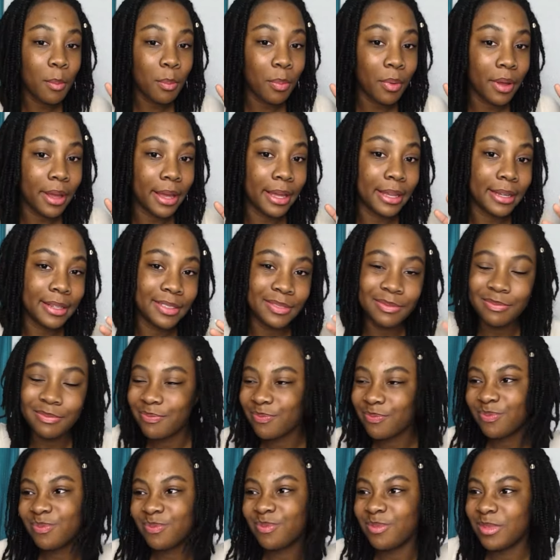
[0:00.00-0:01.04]
but
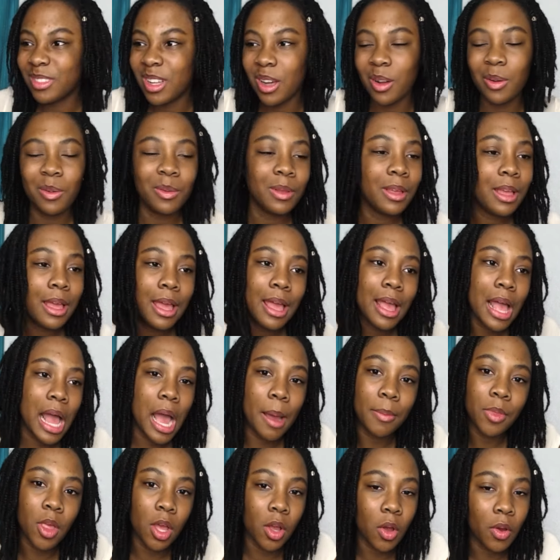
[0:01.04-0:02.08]
no,
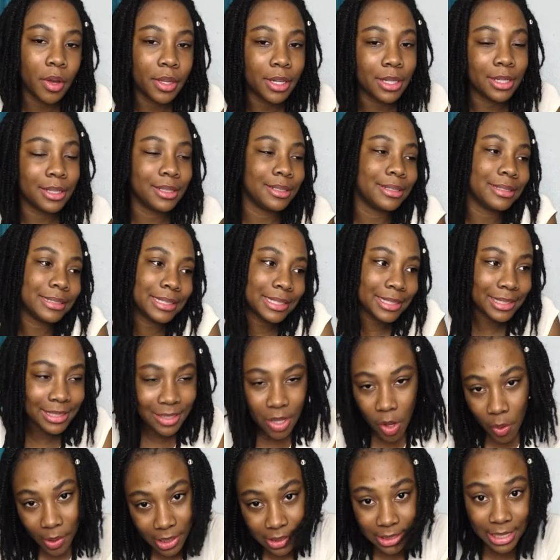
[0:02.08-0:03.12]
I'm not going to
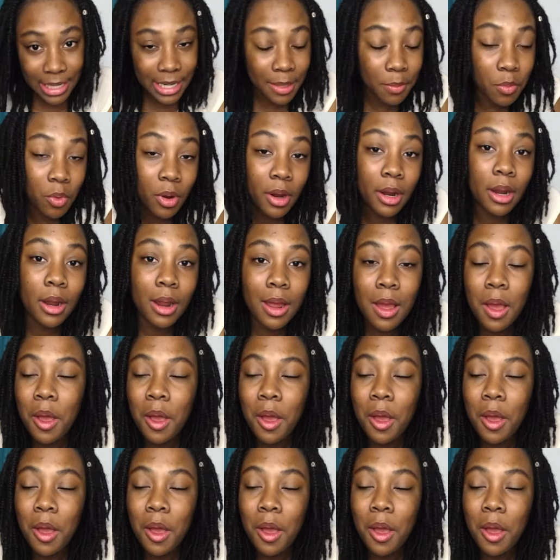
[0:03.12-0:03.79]
go into any more.